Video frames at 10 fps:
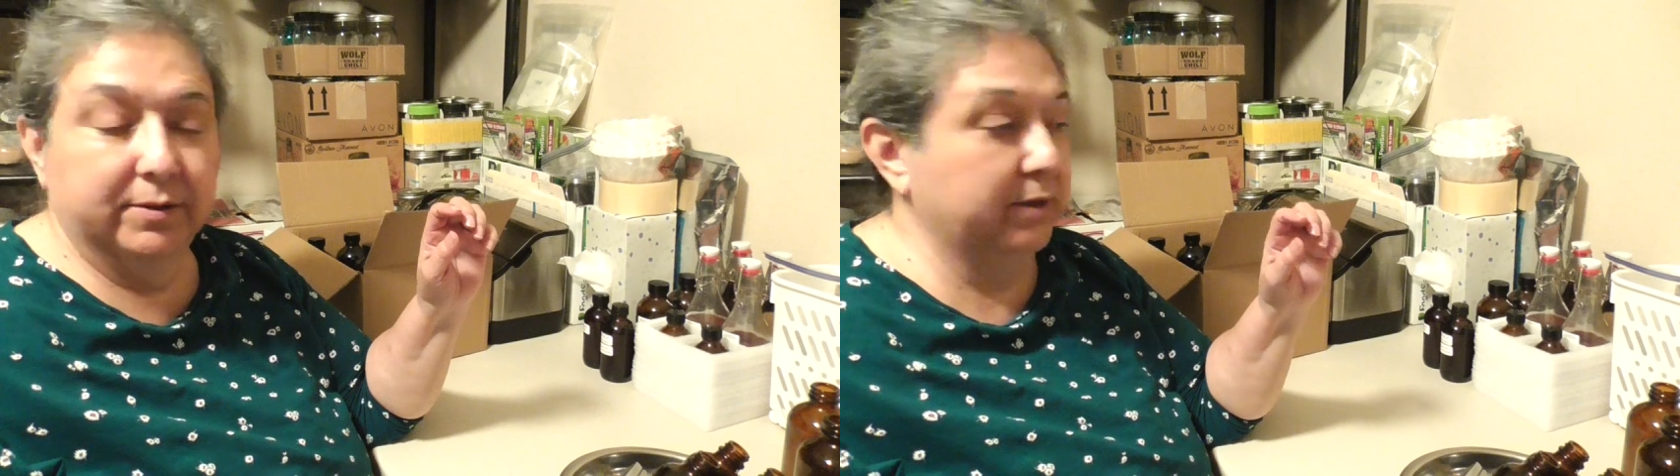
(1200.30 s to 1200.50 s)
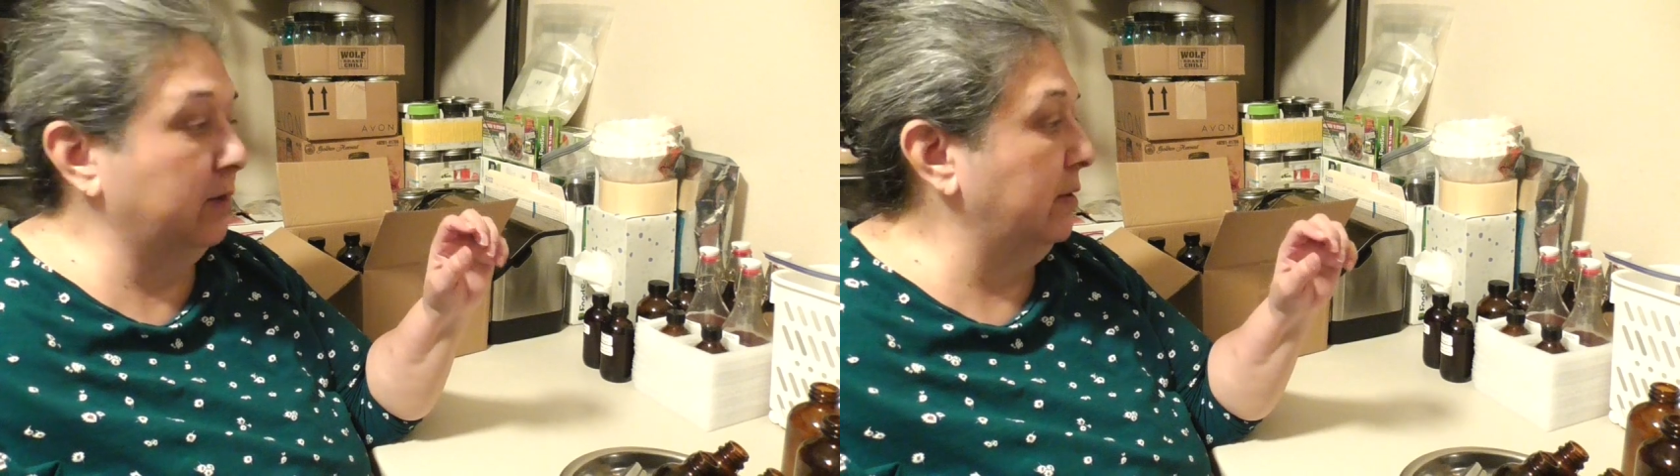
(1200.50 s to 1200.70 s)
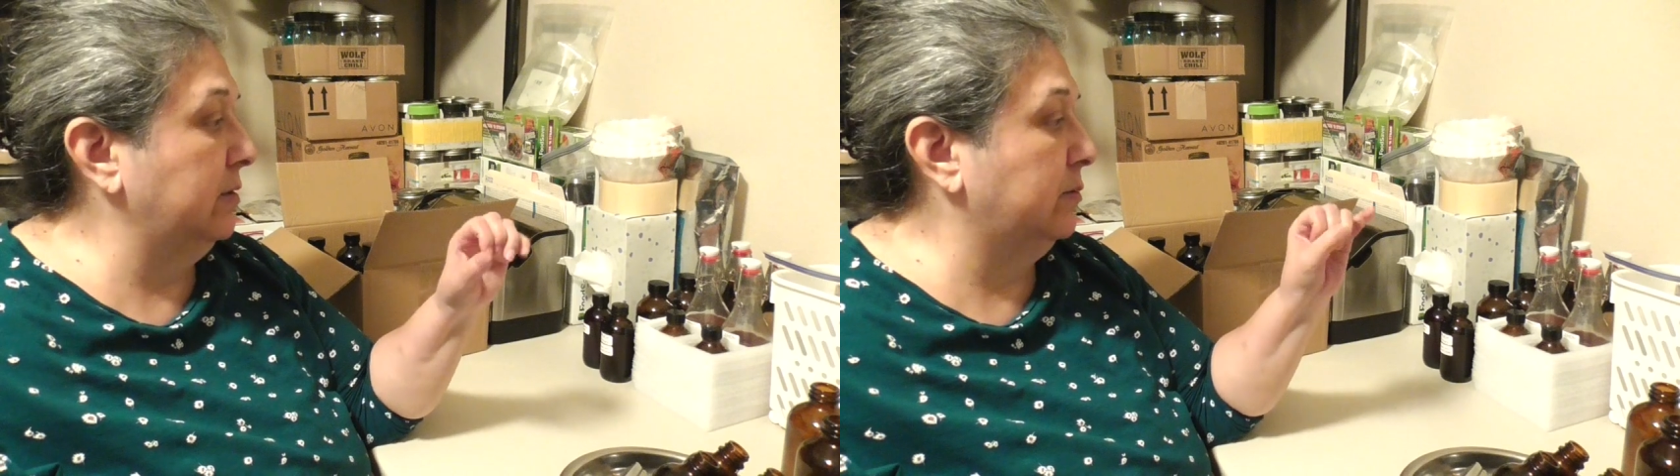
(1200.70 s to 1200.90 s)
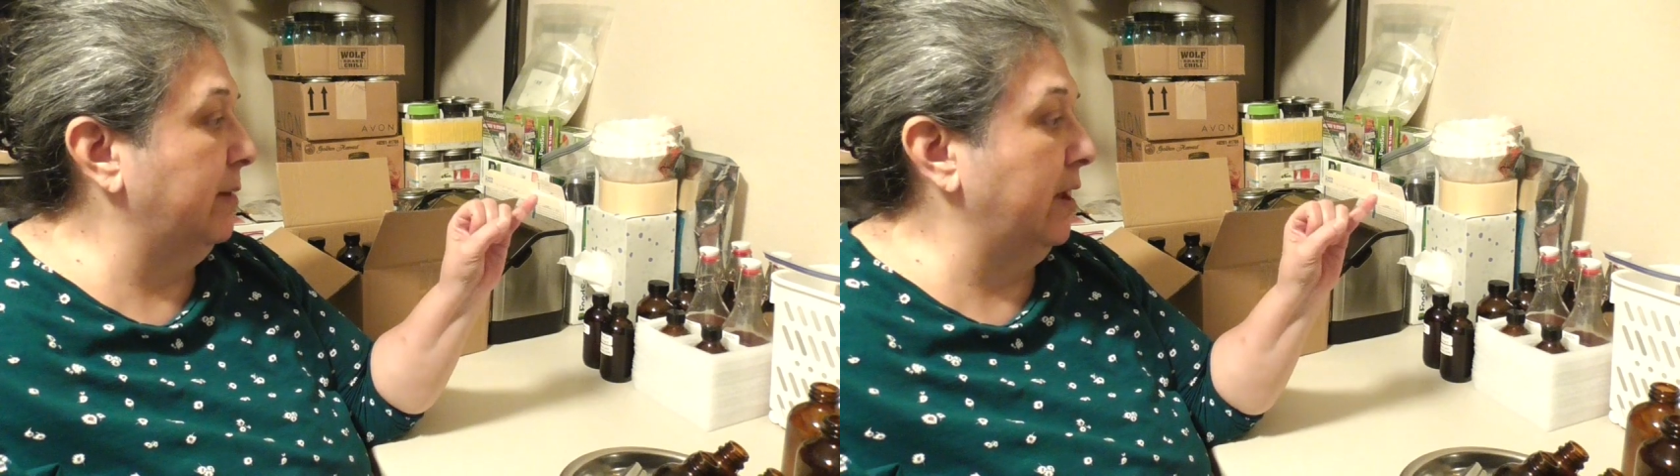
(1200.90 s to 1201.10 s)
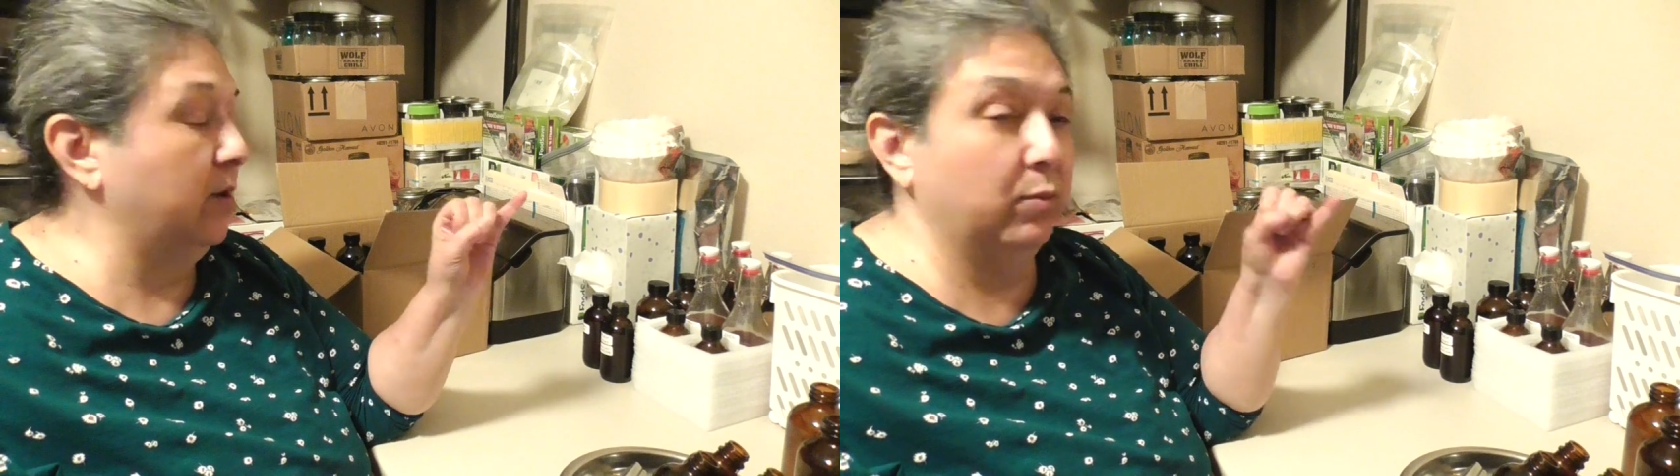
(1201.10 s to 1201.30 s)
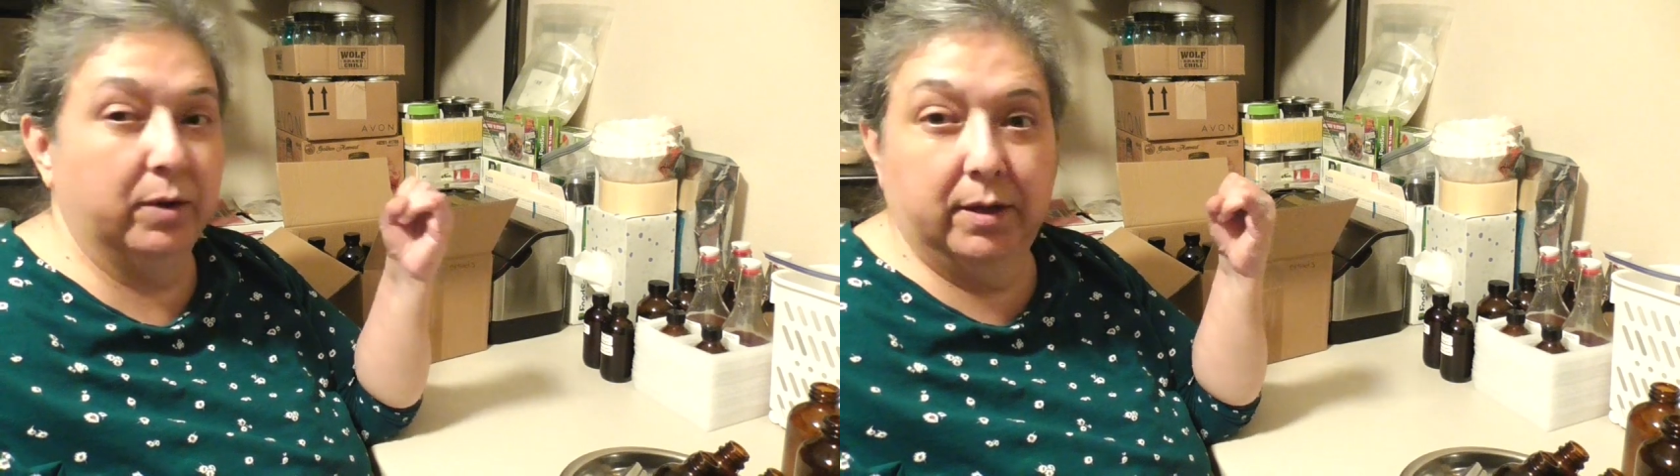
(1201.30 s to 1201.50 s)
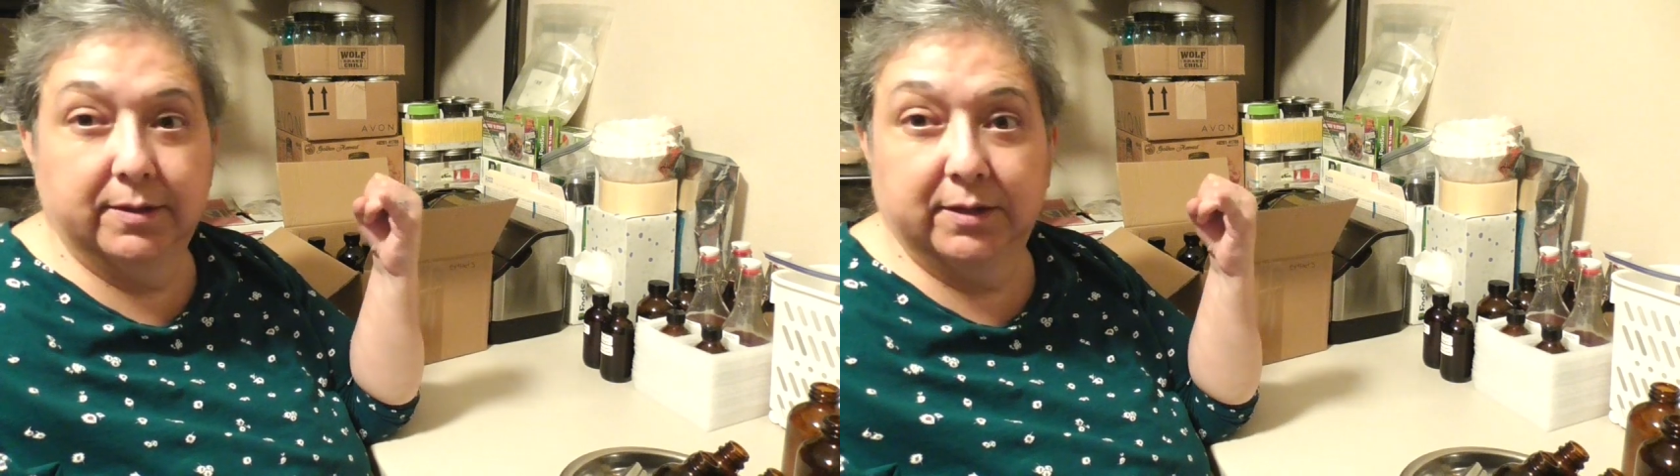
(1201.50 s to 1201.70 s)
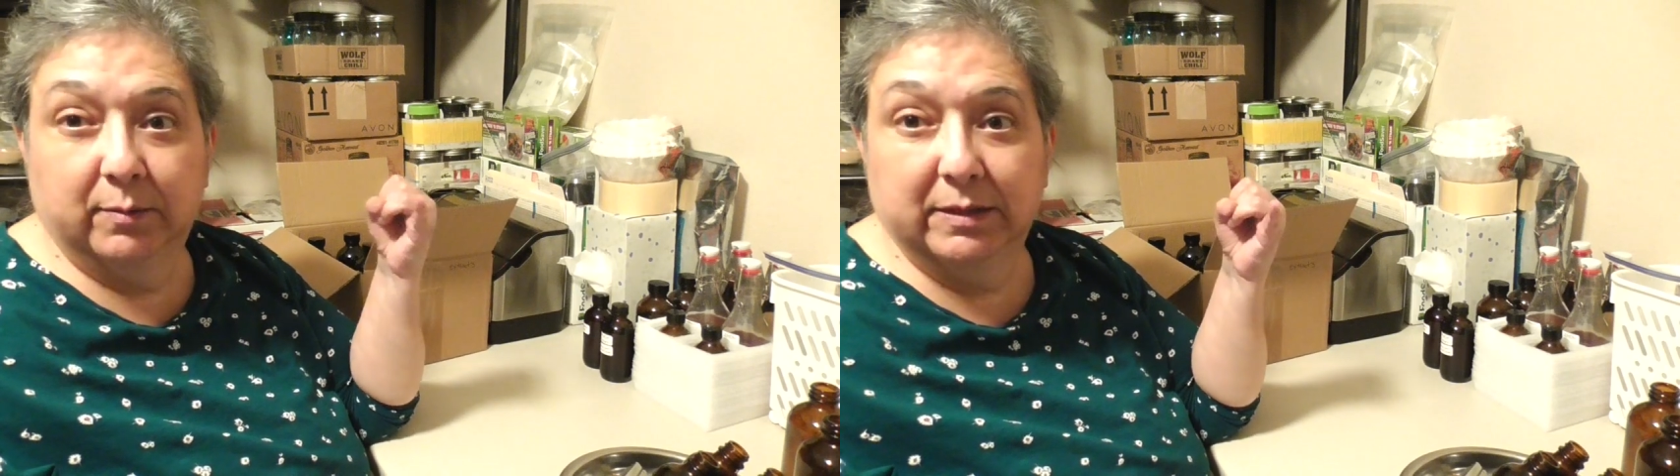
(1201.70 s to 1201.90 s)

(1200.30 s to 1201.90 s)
Cinnamon's made with cinnamon